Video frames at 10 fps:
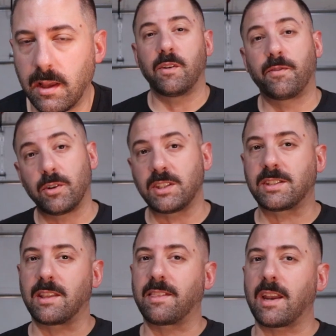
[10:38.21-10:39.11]
When fully
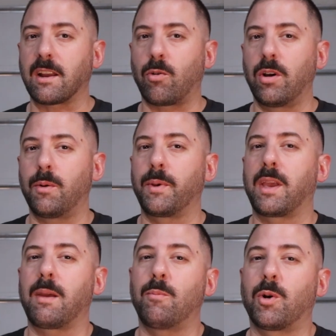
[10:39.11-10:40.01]
synthetic oil
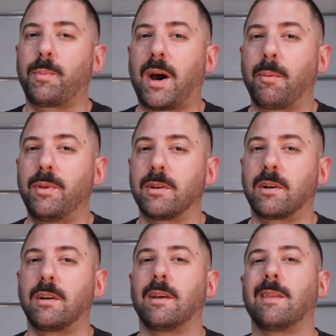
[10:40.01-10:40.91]
became more
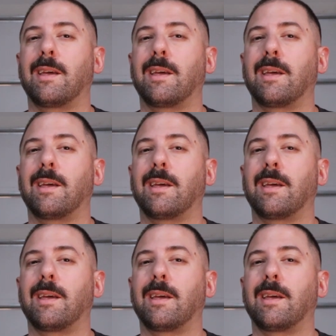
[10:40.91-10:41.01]
popular,